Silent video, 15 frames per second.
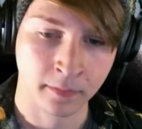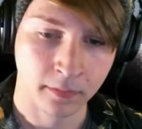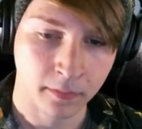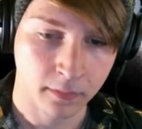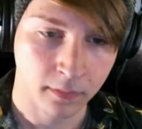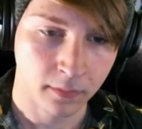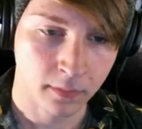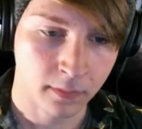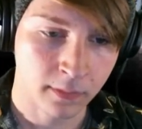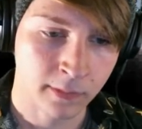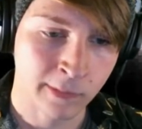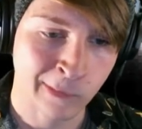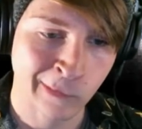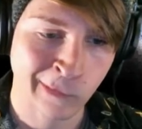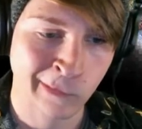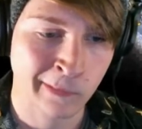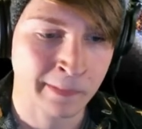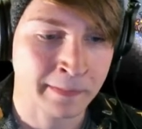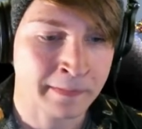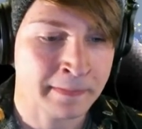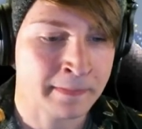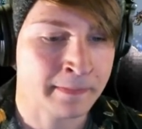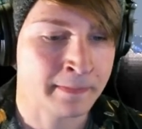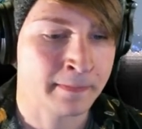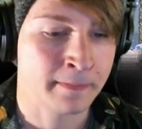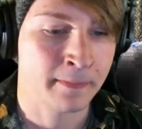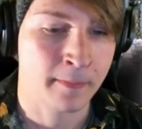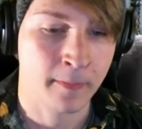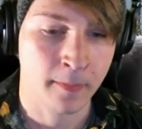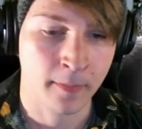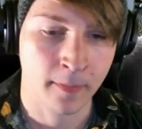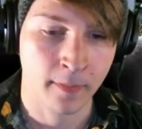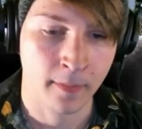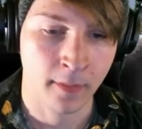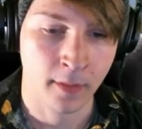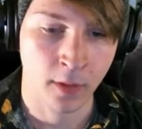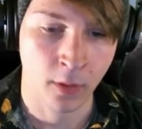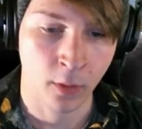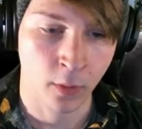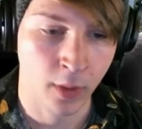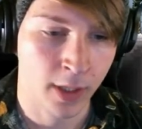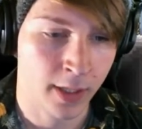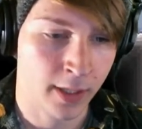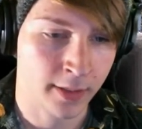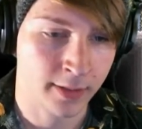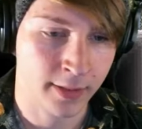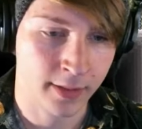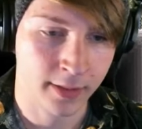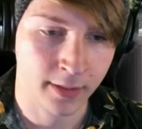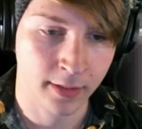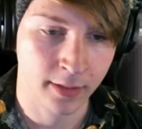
two, go. Where oh, is it?